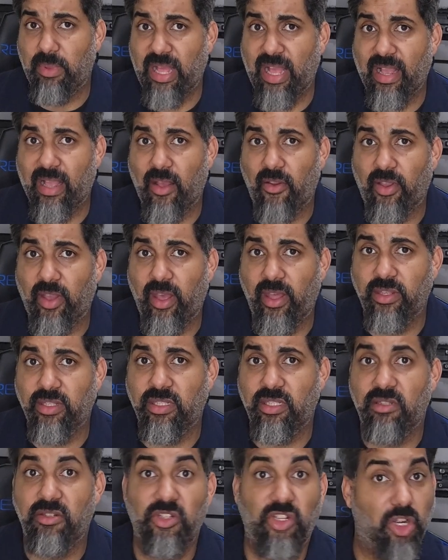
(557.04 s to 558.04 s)
Blackout
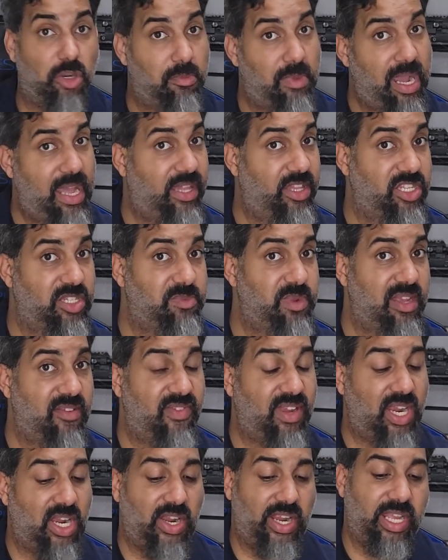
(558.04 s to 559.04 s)
guns. Your mileage may
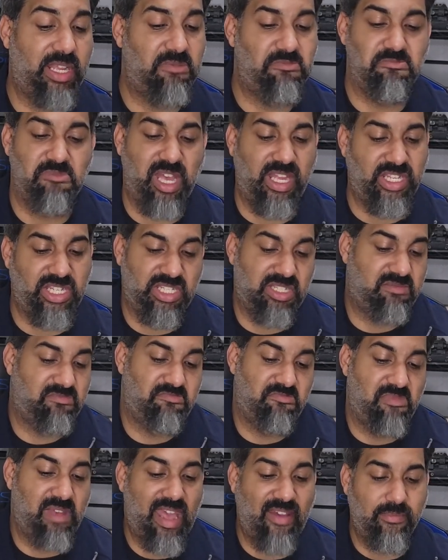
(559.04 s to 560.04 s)
vary. I just
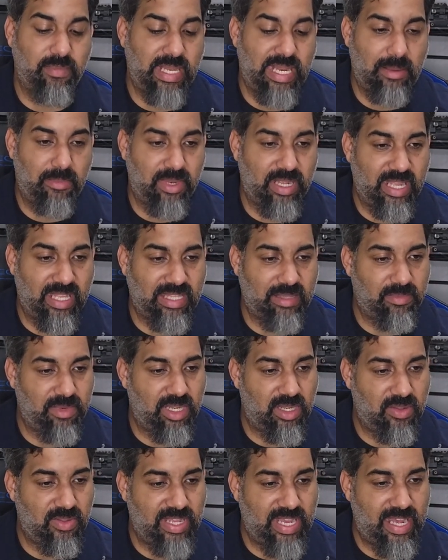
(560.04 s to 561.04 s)
haven't been able to get them
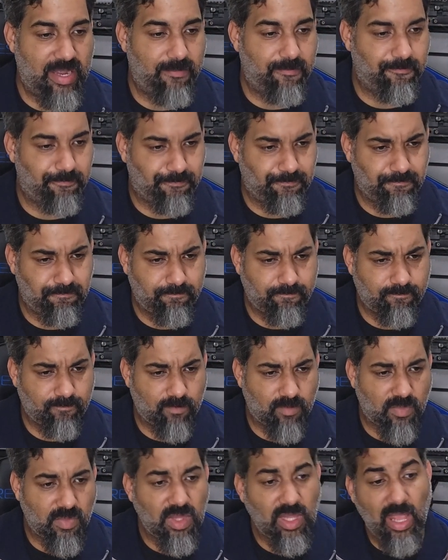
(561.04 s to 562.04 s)
to do that.
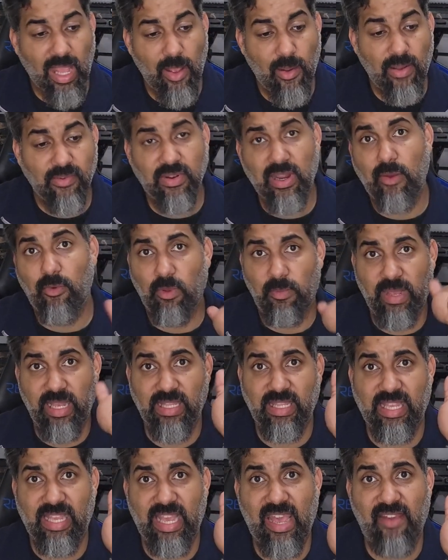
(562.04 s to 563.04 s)
However, I will
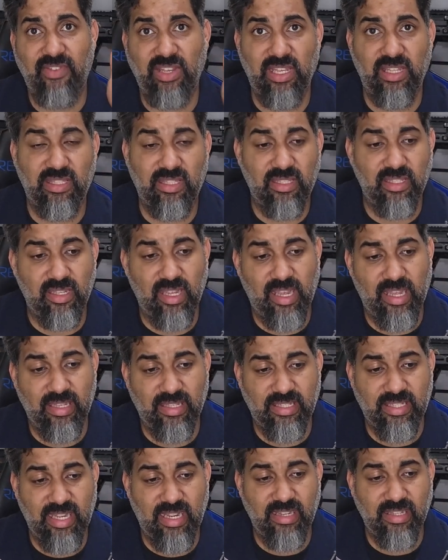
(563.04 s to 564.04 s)
make a caveat
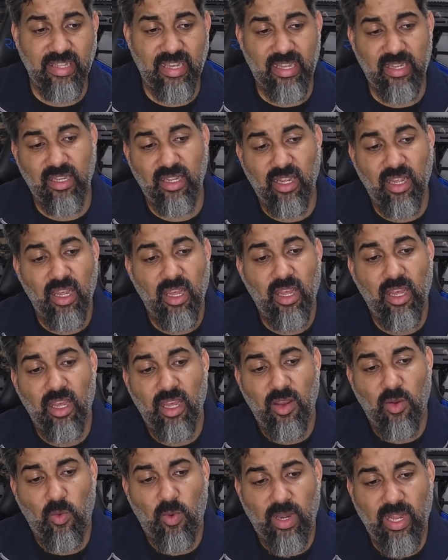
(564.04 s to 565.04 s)
and say that
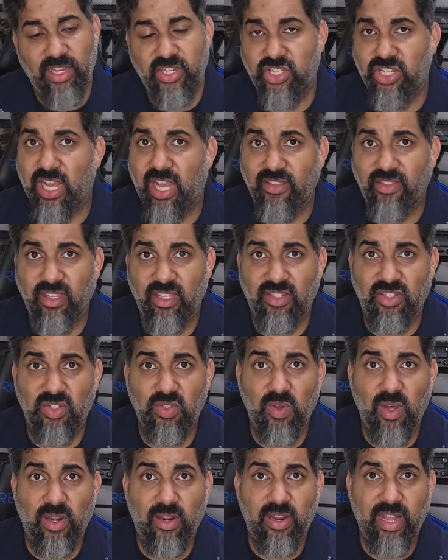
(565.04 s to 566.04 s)
when I shot the
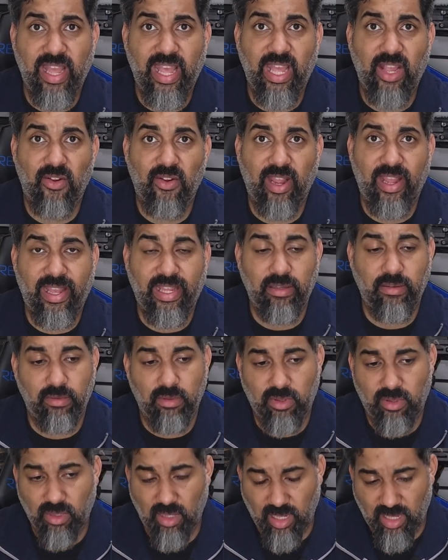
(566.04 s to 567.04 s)
208
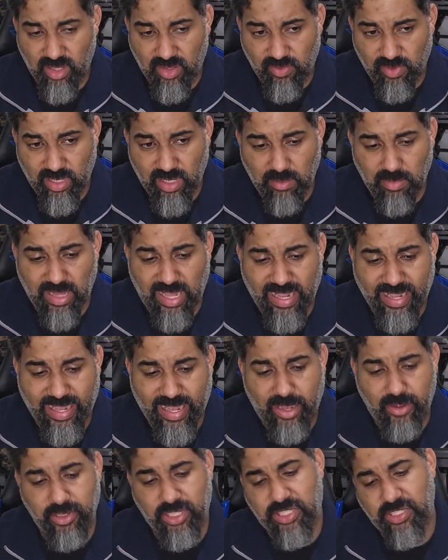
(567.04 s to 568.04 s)
grain 300
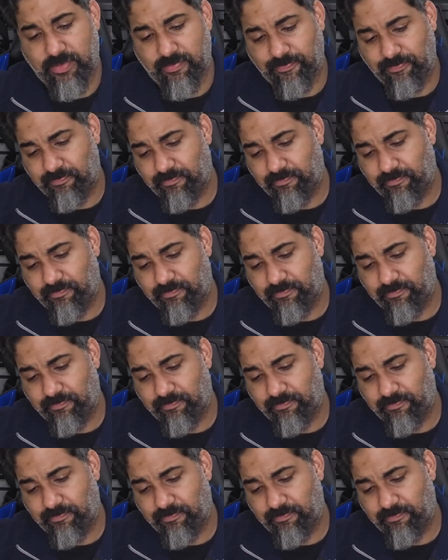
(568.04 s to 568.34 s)
Blackouts,